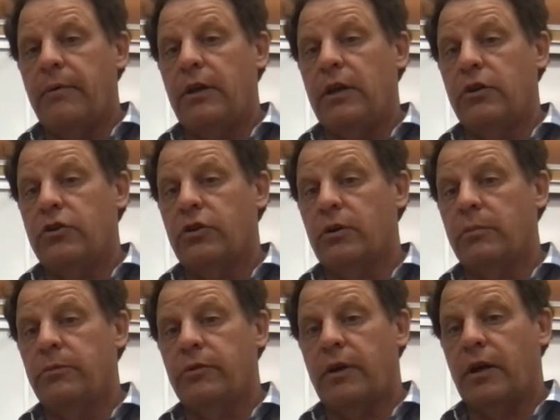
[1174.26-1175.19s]
in
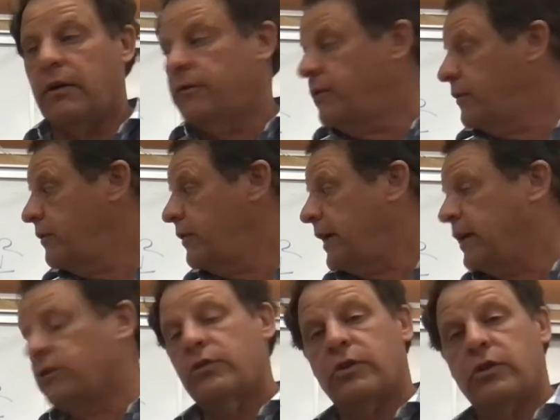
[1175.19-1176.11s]
terms of
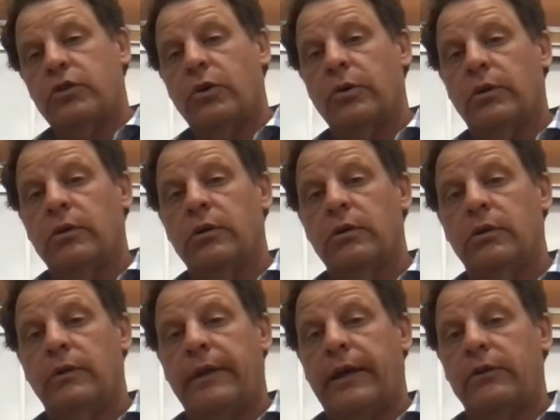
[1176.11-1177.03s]
that sort
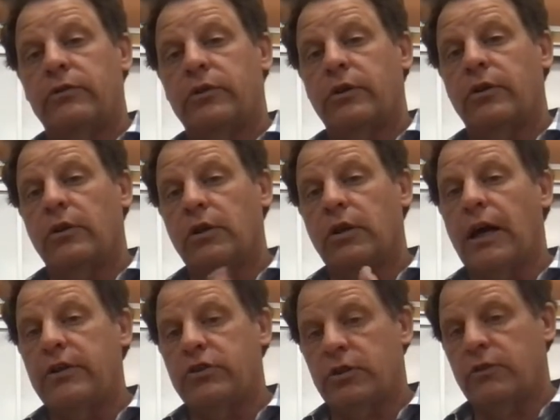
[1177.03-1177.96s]
of
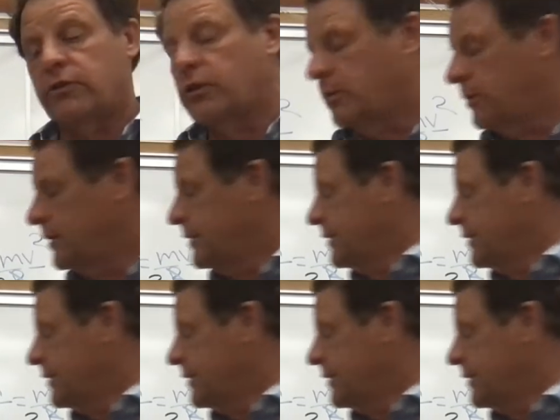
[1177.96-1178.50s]
logic. So